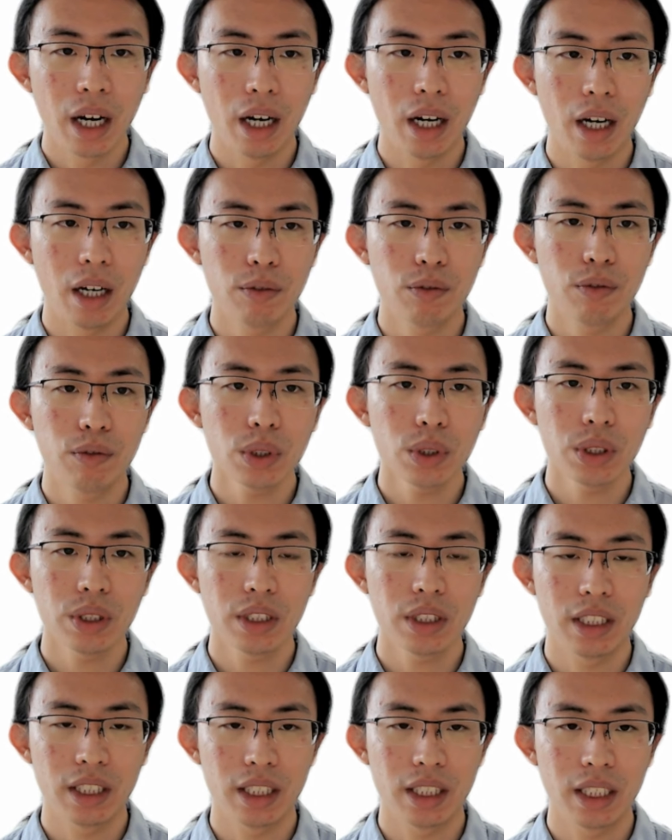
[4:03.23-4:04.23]

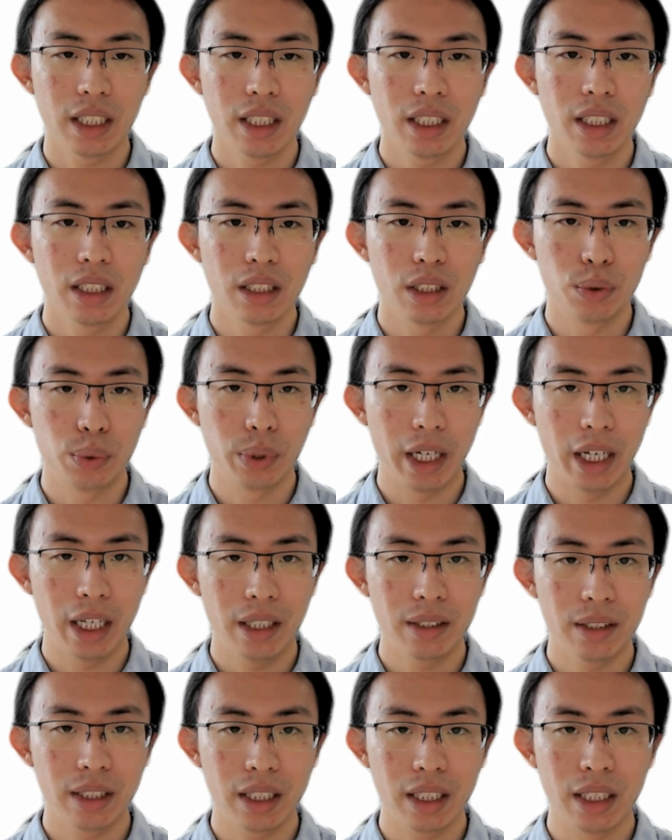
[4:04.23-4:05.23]
Unfortunately, the
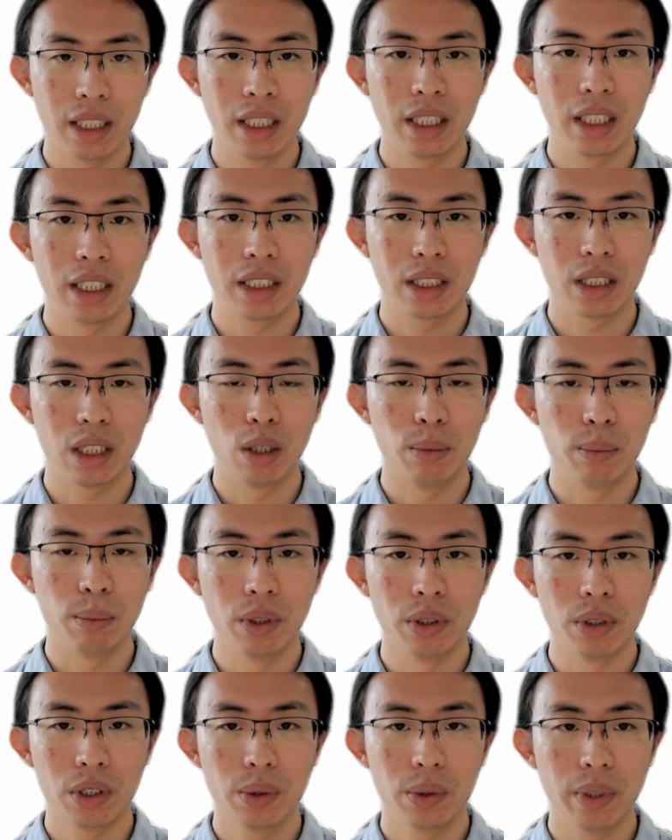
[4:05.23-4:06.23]
reality is a lot
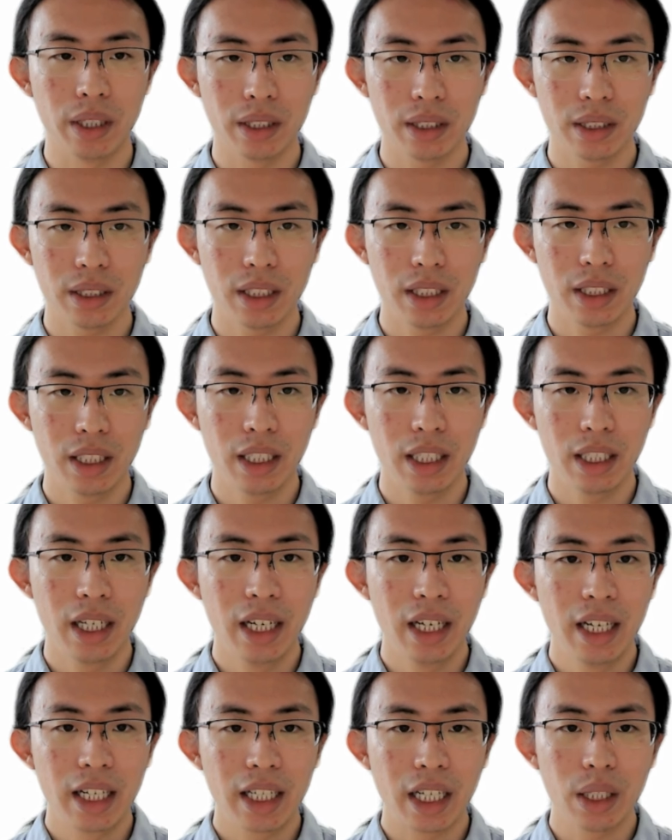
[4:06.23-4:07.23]
more nuanced.
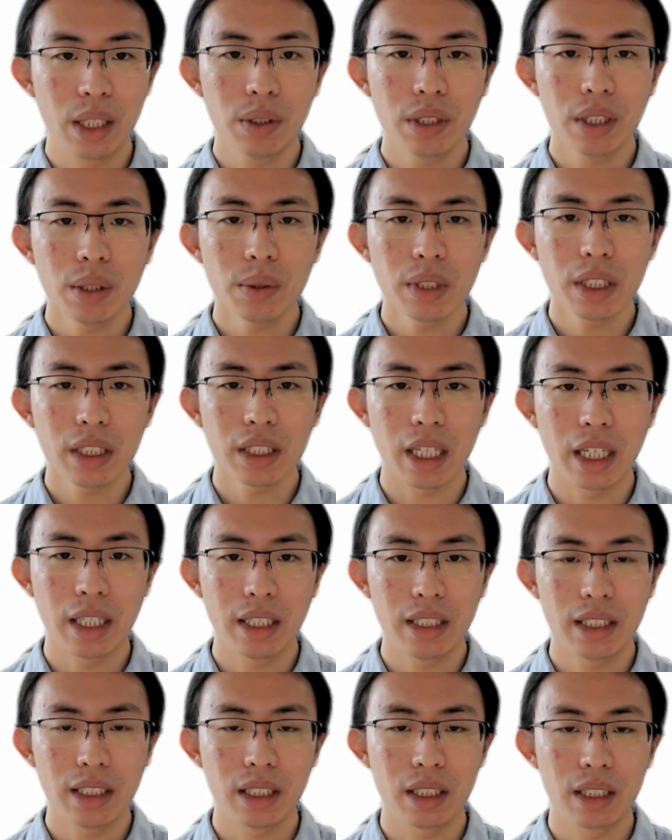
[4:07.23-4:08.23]
Can you notice
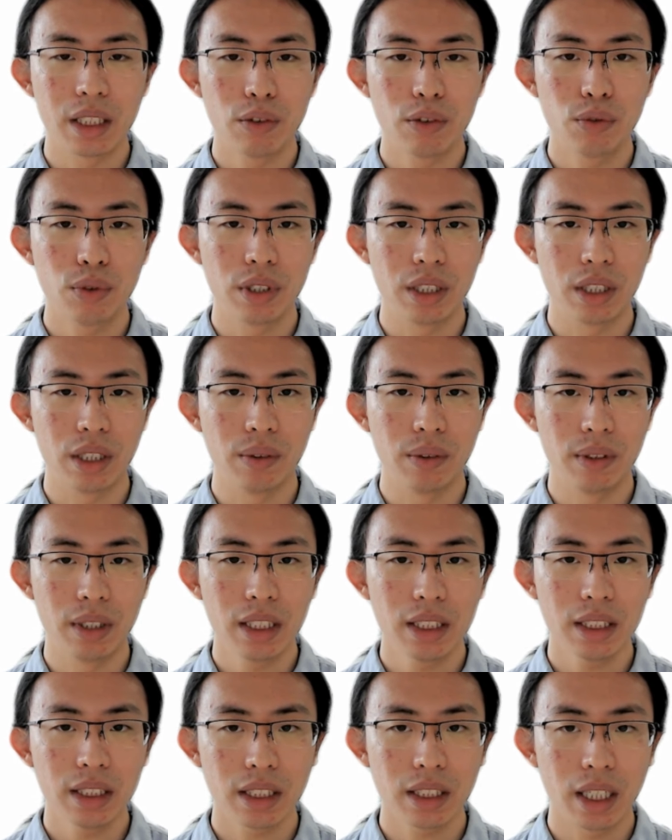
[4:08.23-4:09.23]
anything different on
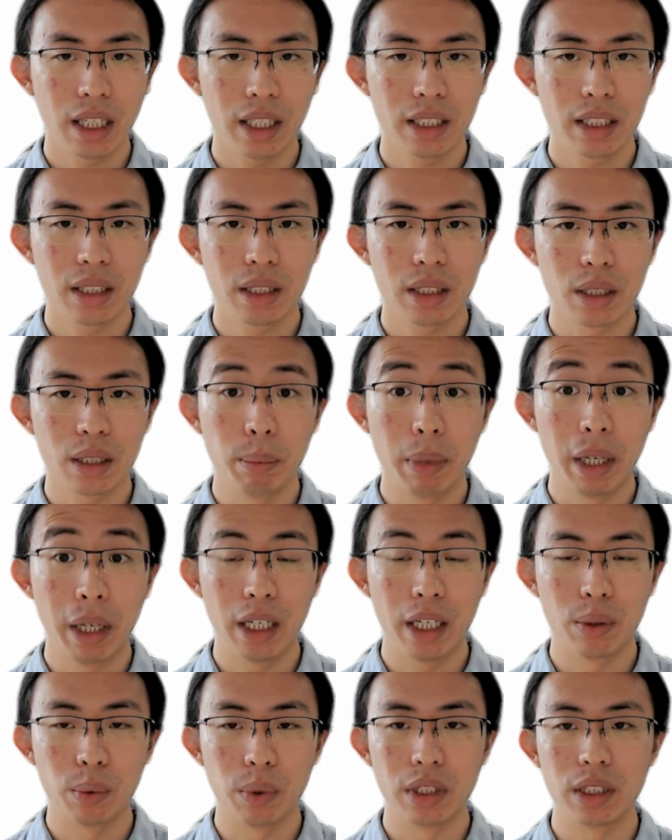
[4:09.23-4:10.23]
this slide
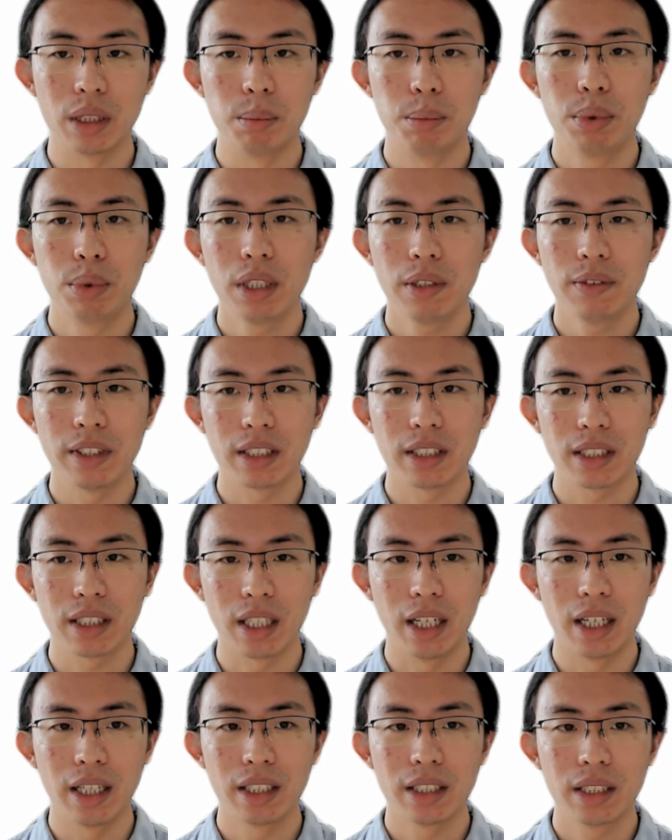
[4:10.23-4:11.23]
compared with the previous
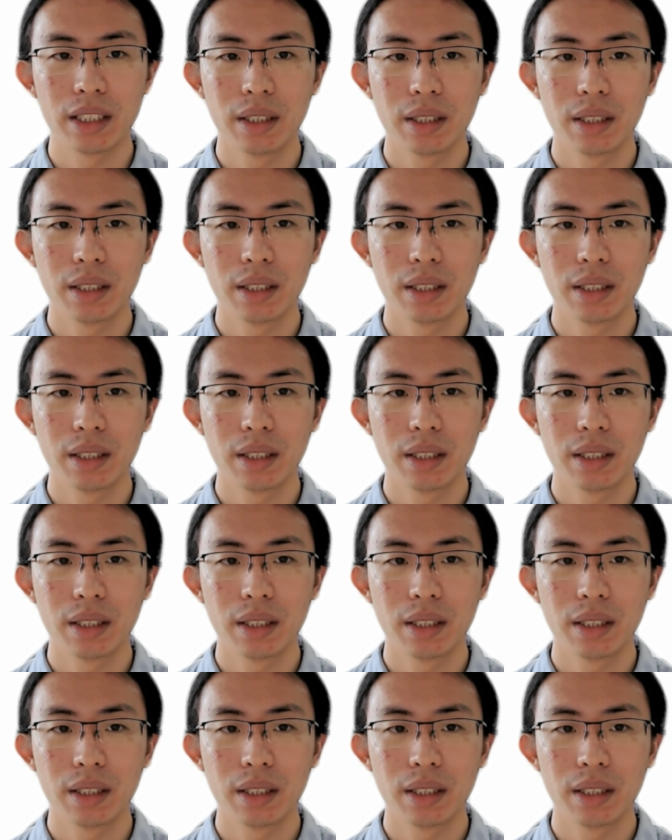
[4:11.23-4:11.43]
slide?